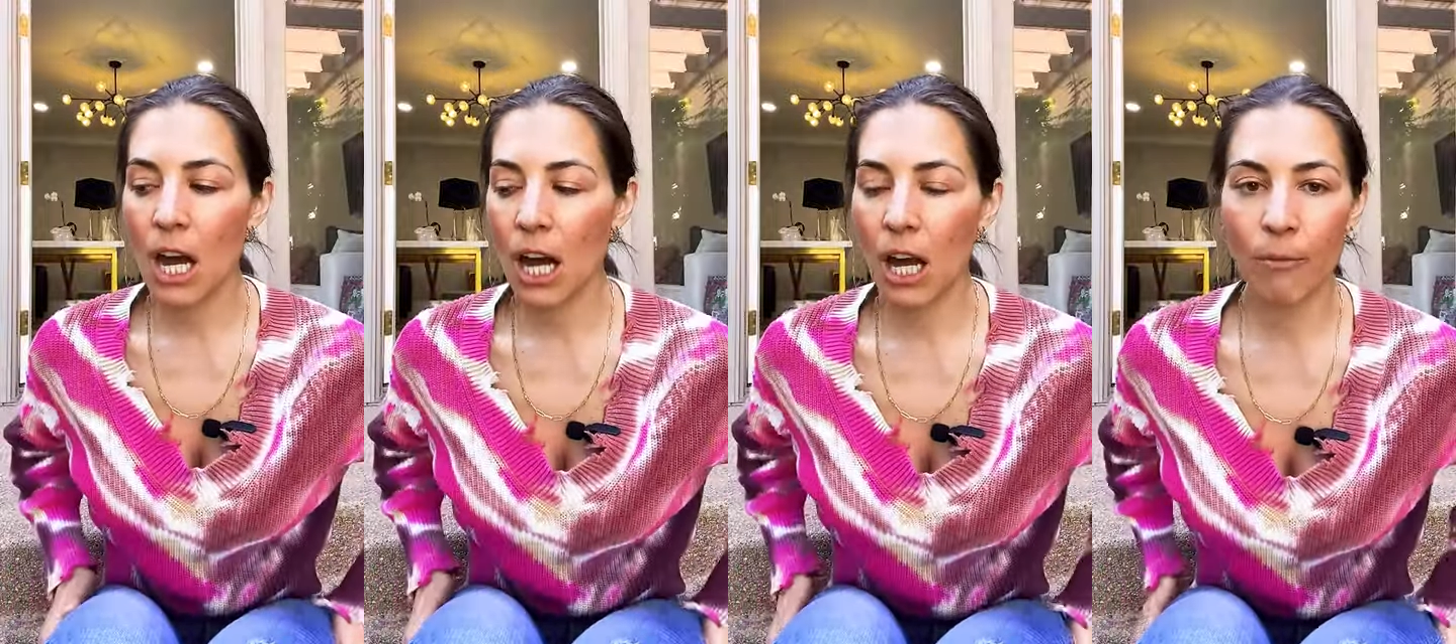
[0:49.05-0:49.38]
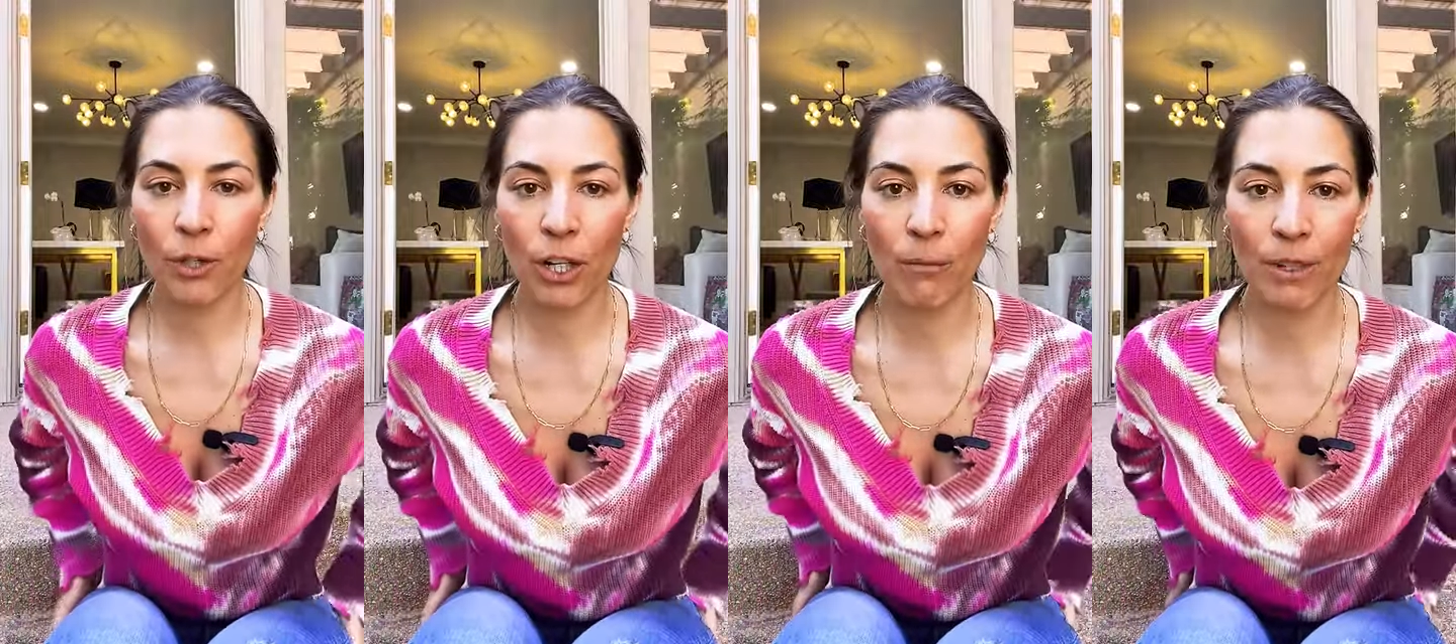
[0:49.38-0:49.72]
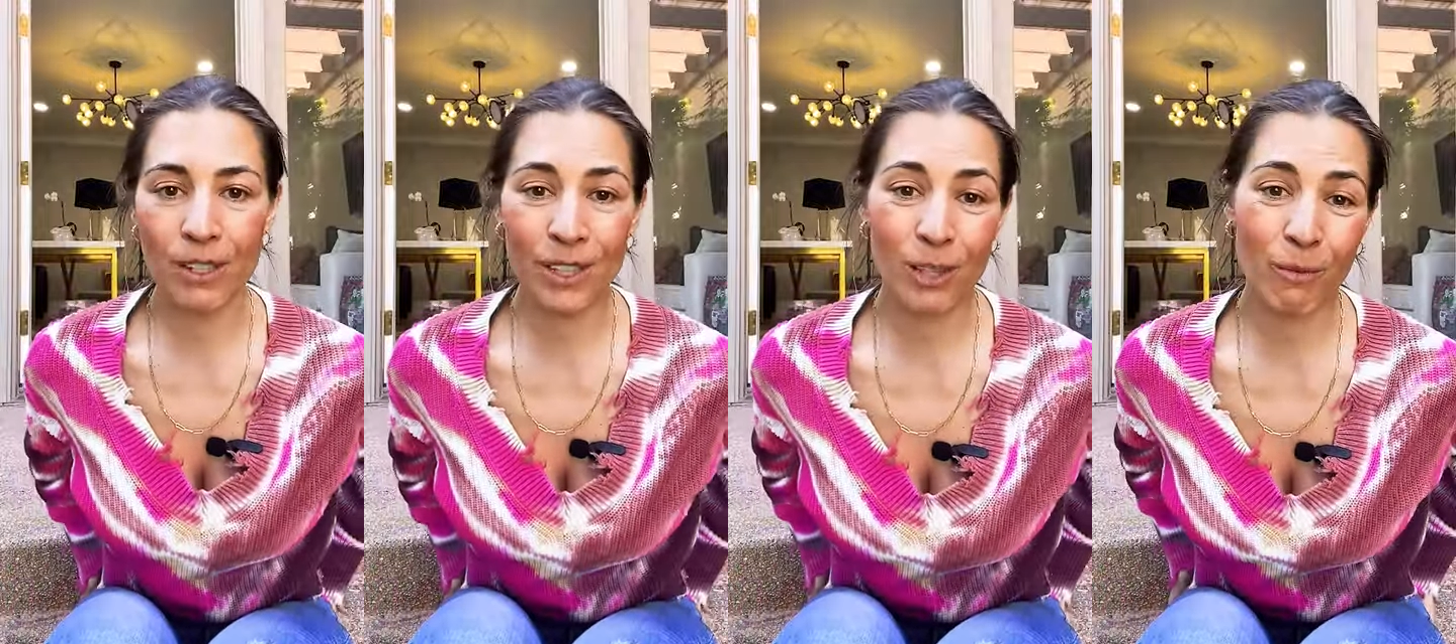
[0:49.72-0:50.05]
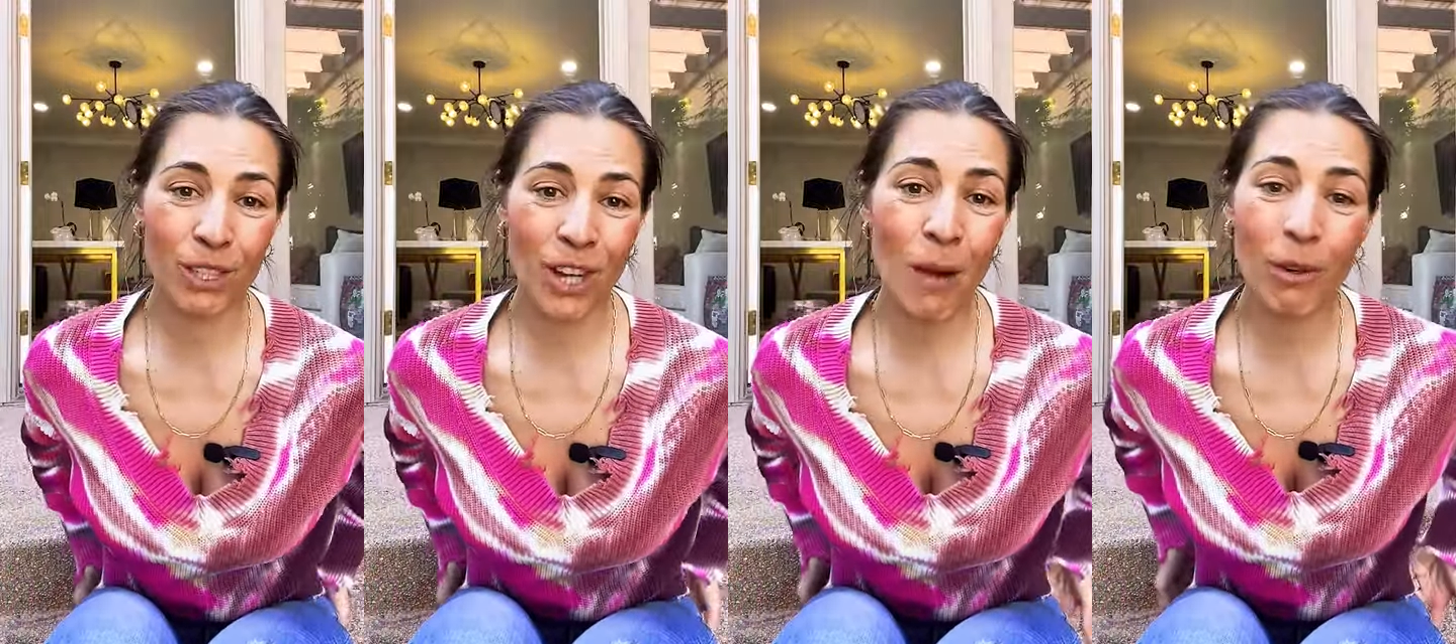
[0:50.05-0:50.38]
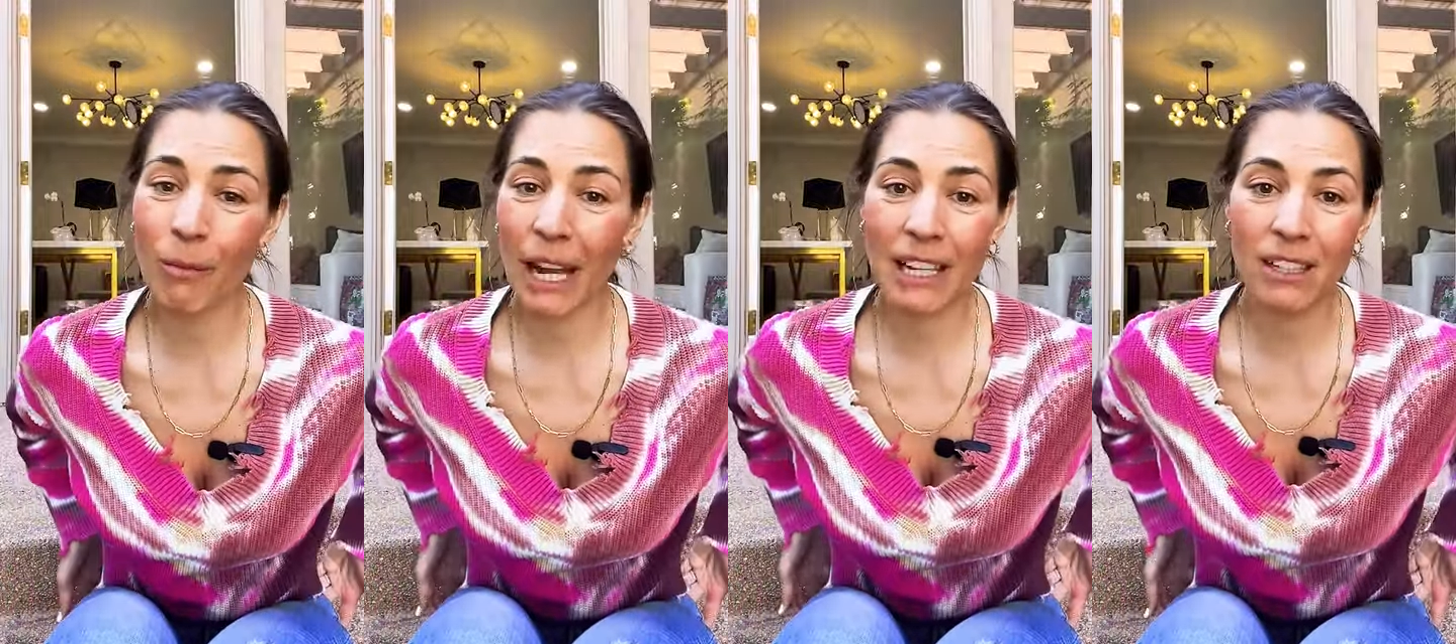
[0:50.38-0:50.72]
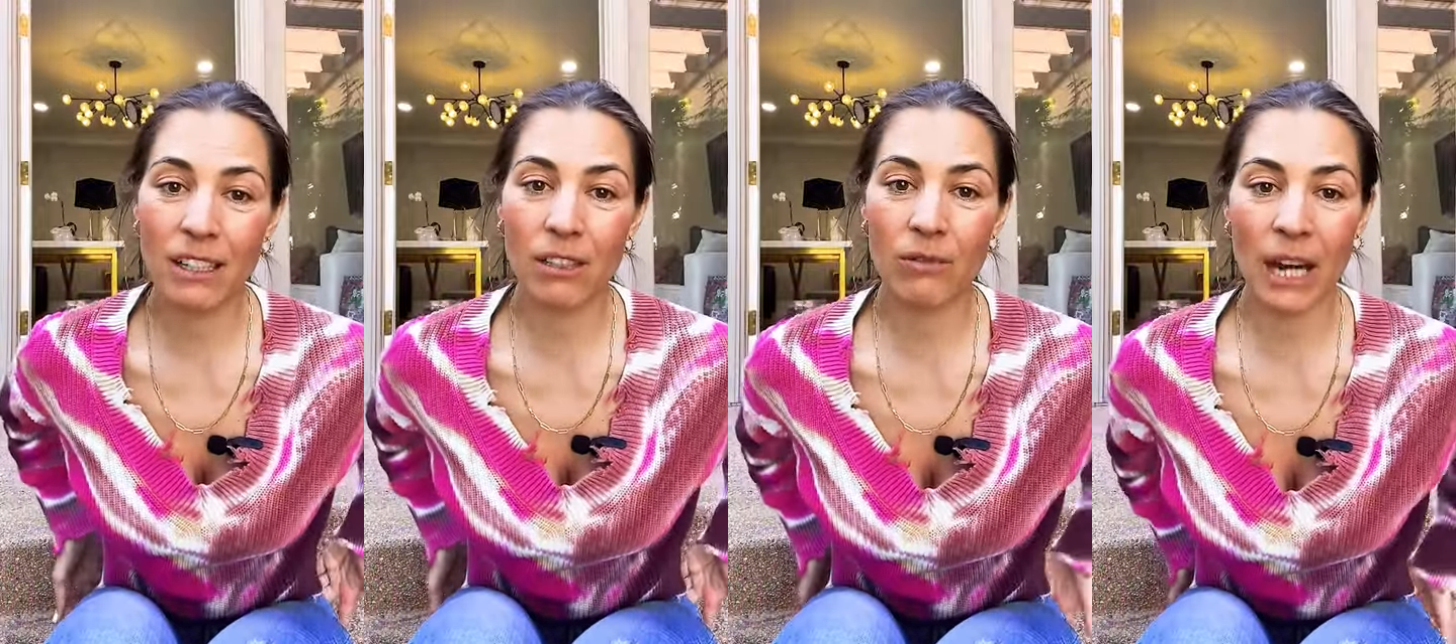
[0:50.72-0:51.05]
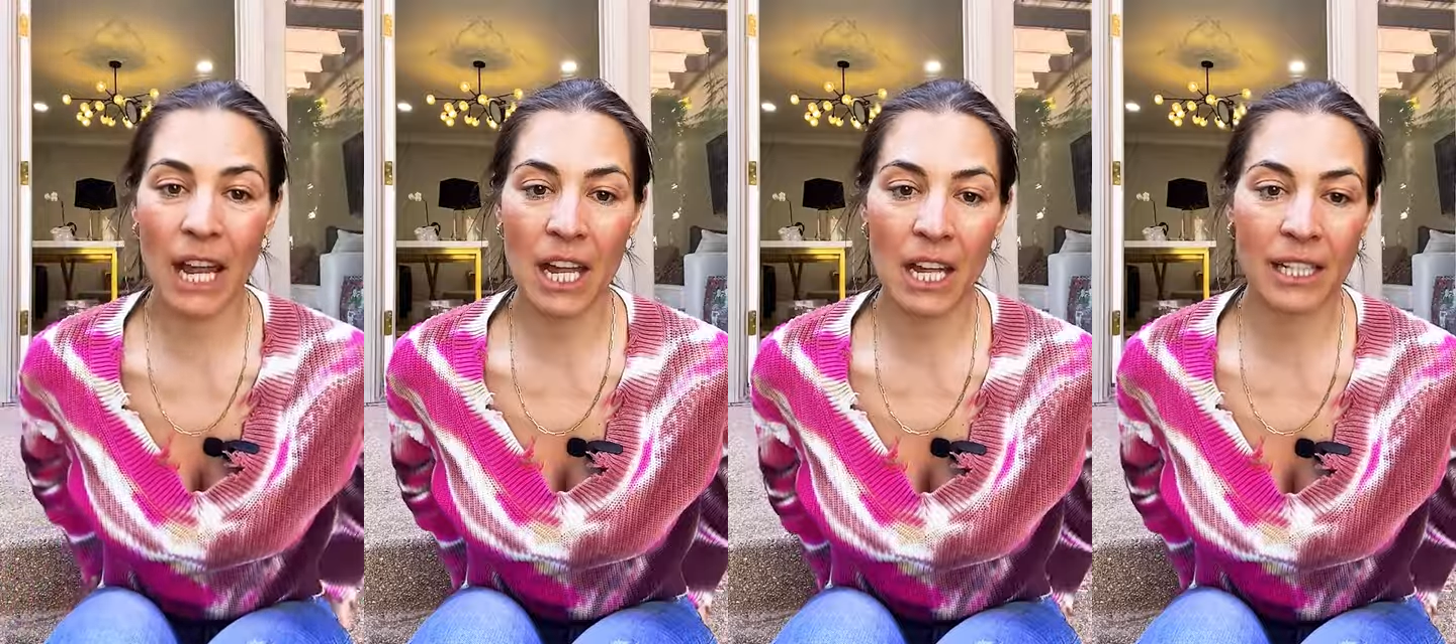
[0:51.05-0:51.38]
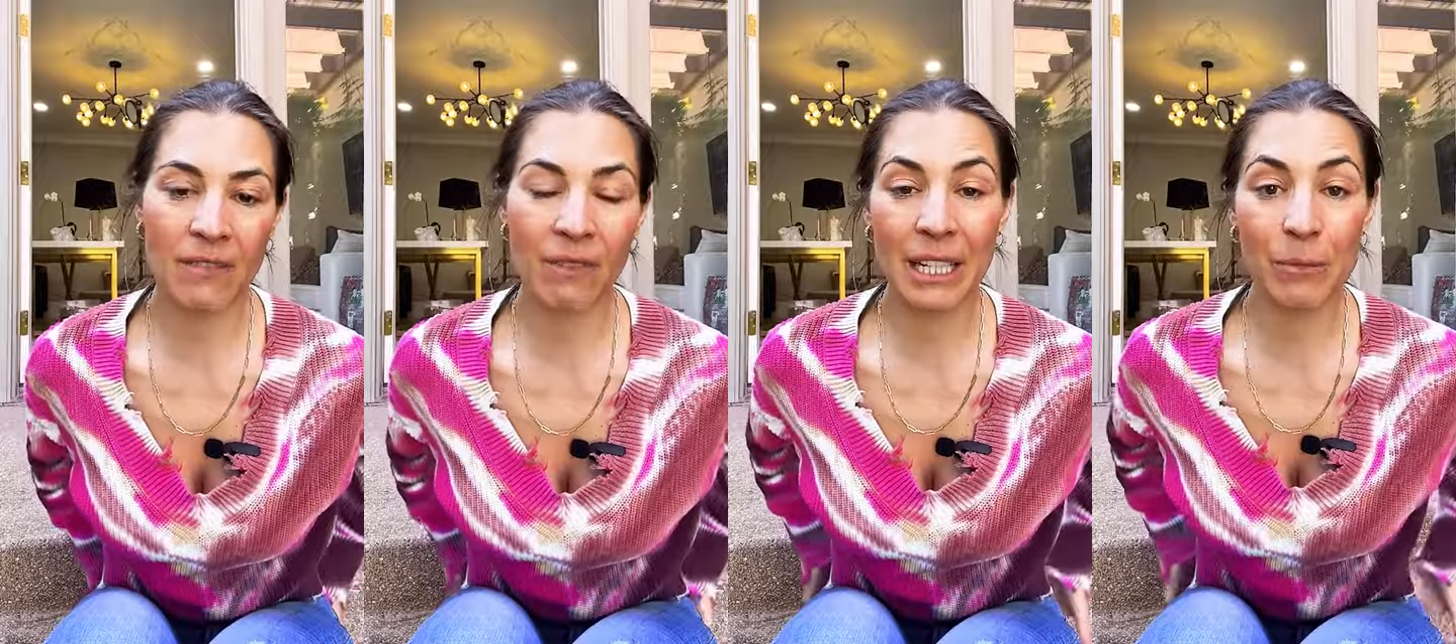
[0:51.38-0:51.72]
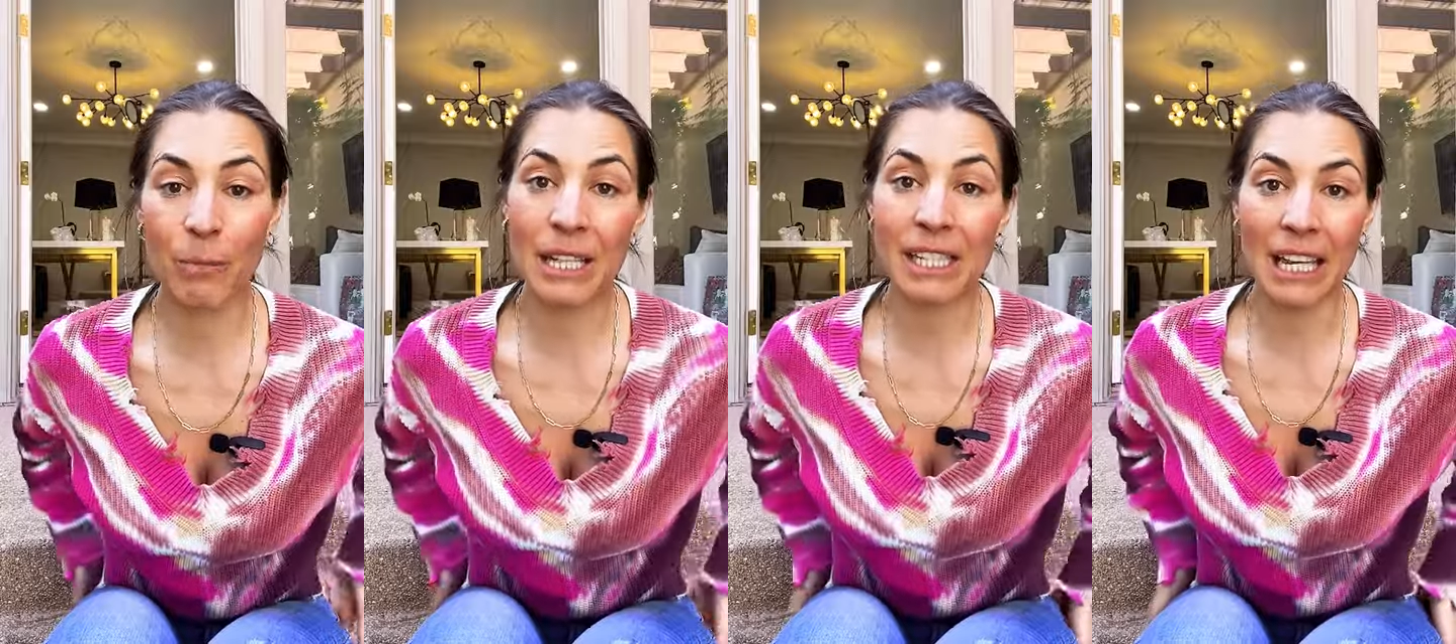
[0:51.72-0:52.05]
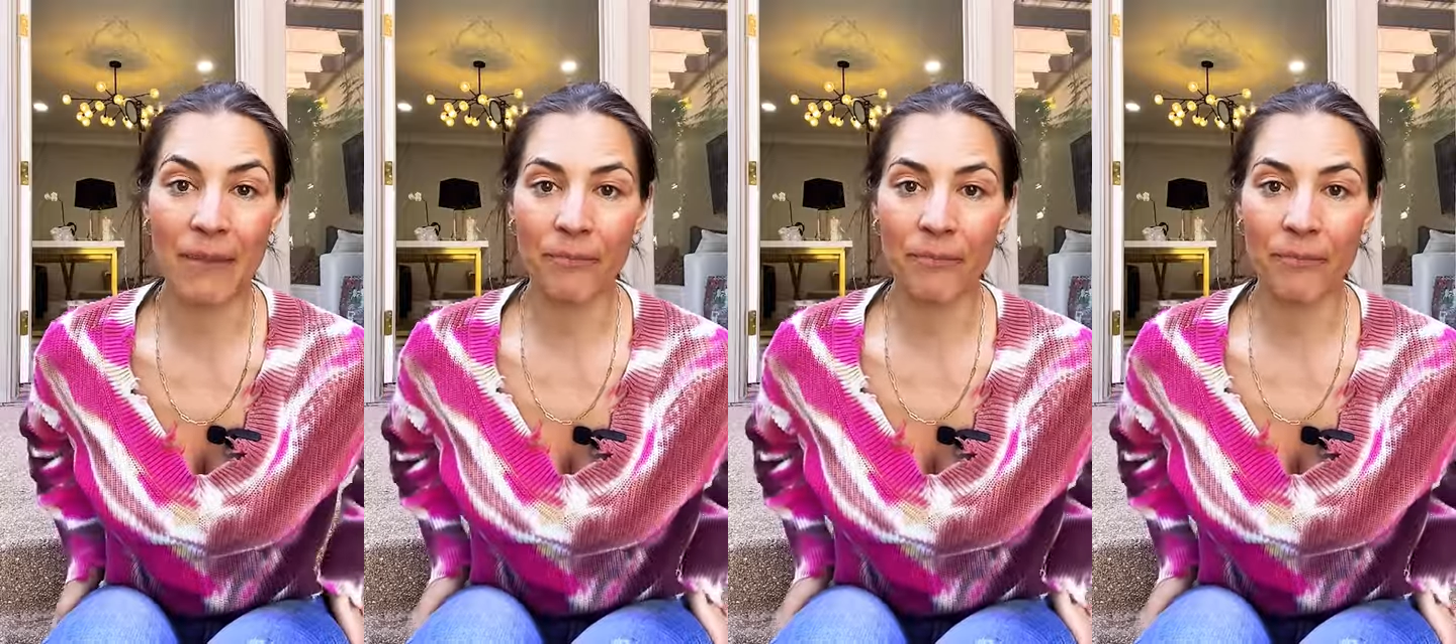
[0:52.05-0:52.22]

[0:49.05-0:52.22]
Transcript: um, your immune system is compromised, right? It's it's busy.